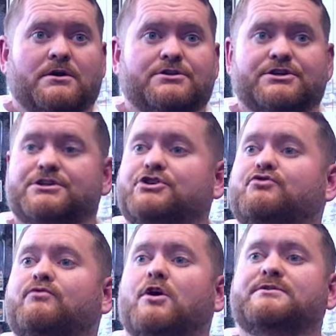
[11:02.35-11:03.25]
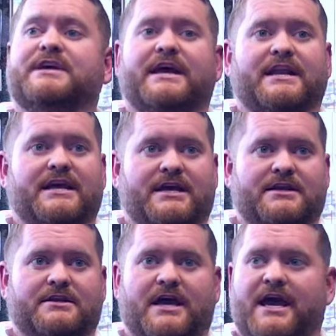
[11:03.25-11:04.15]
just to rotate
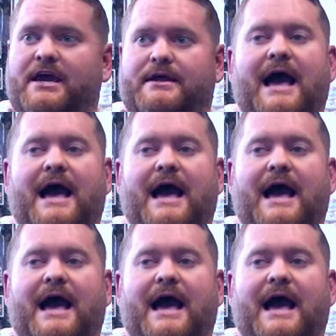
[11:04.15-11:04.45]
in a.